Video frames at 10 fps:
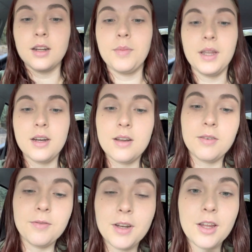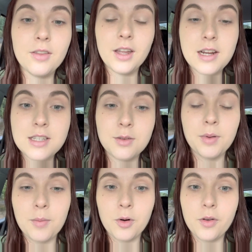to be in a different video that I
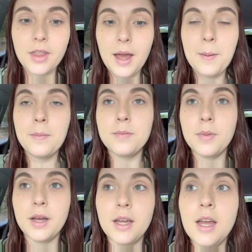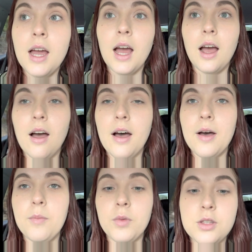explain more with that. But
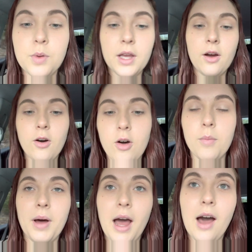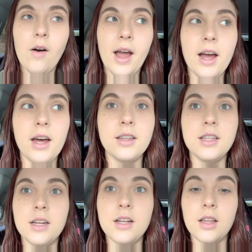um, once we get home, I'll add
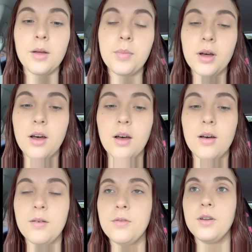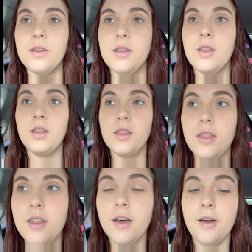the clip of
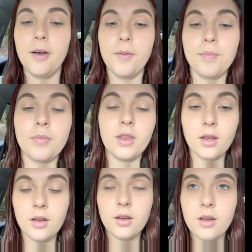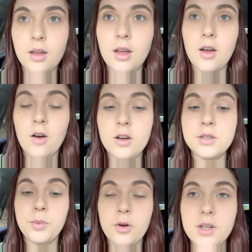the
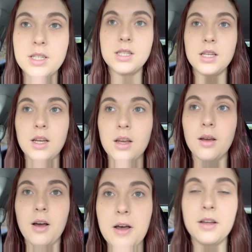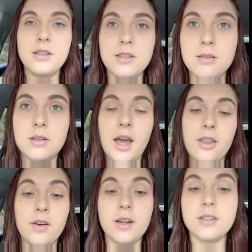Hocus Pocus uh,
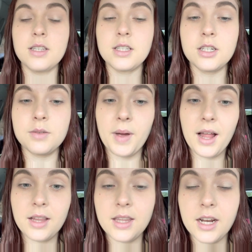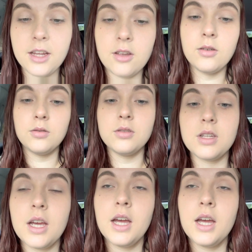Gather Round Sisters palette that I used